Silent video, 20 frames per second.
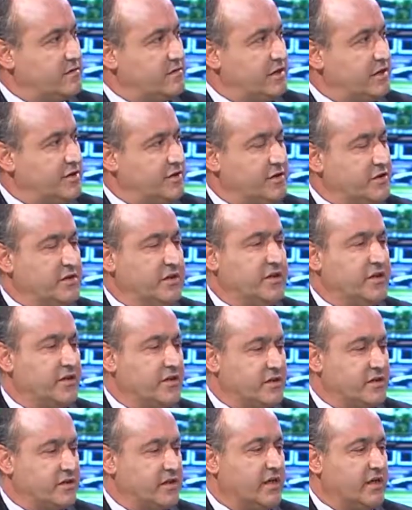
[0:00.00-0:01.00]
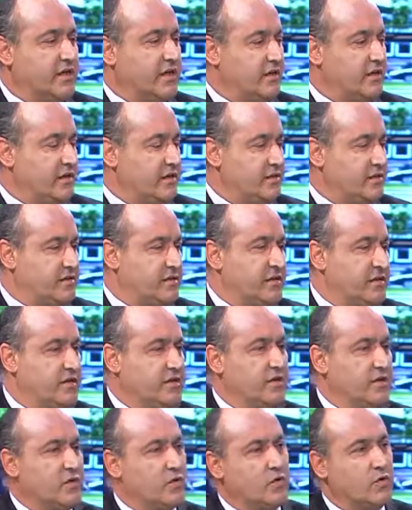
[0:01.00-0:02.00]
As you said, the sun and the sea,
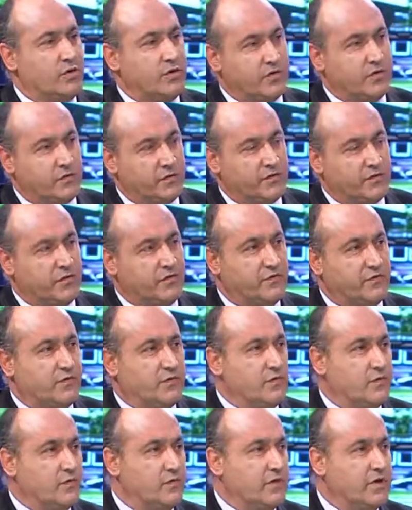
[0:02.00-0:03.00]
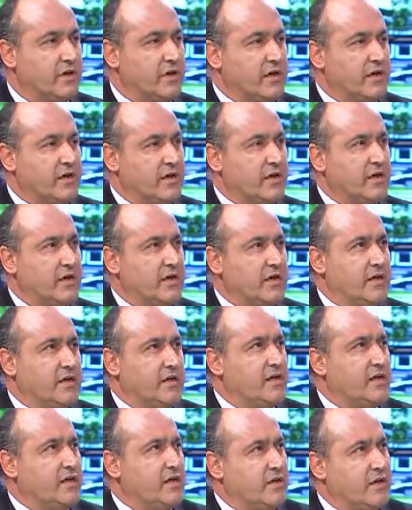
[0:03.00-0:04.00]
the quality of the food.
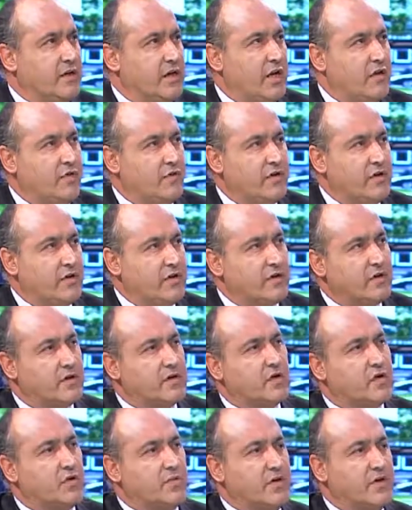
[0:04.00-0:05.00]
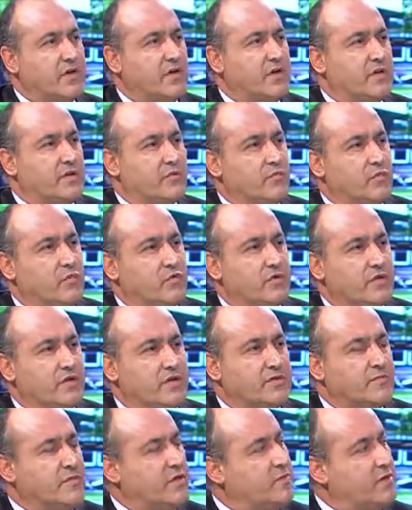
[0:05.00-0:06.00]
They often comment that
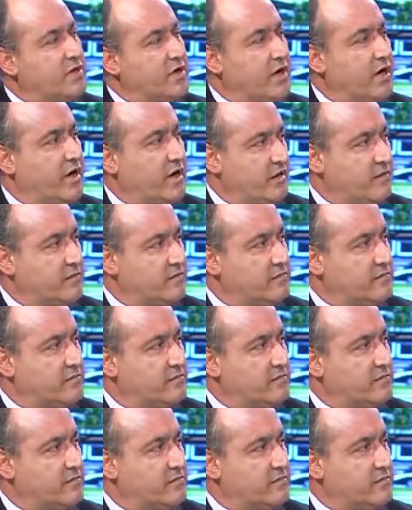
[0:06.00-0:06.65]
Maltese people care.